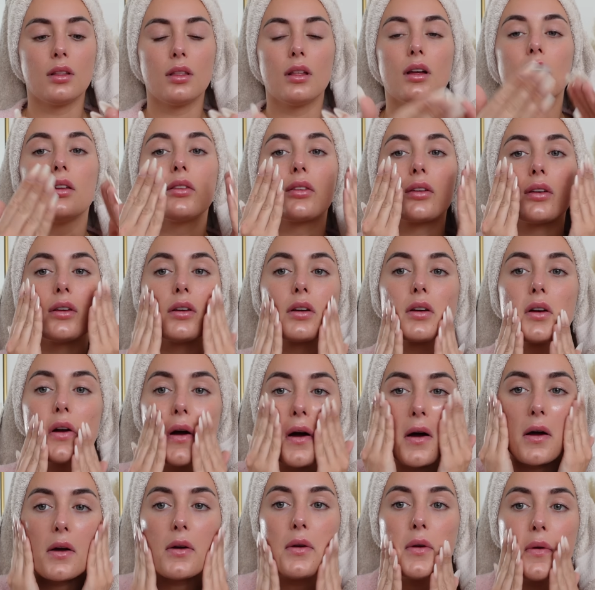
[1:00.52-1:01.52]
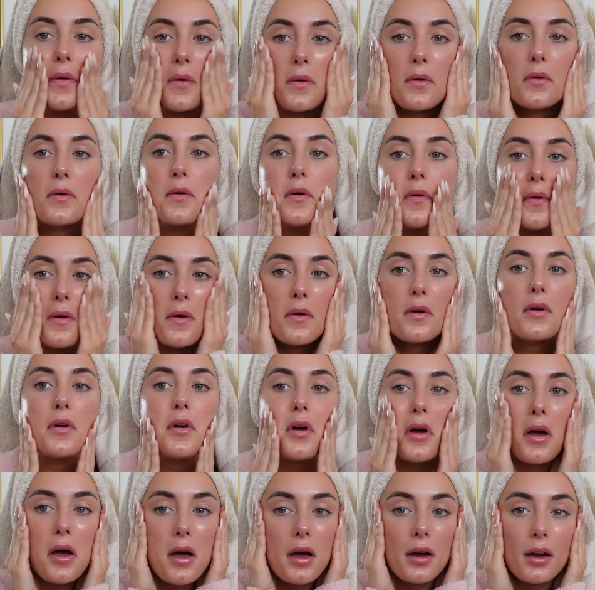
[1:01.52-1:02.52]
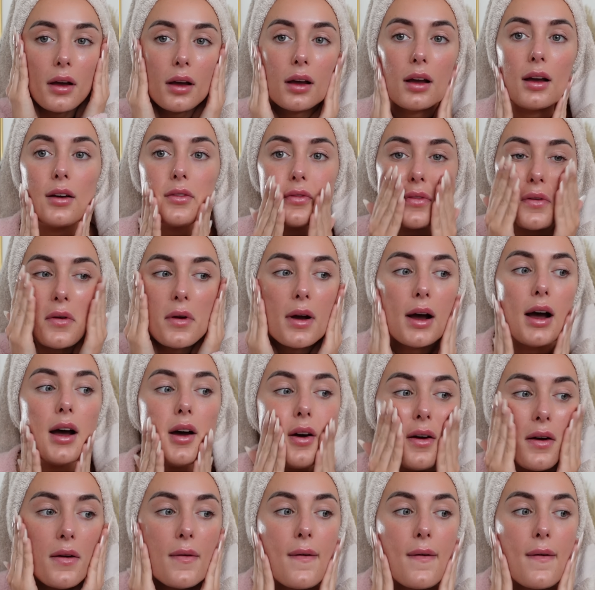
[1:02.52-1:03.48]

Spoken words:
That's gonna go everywhere.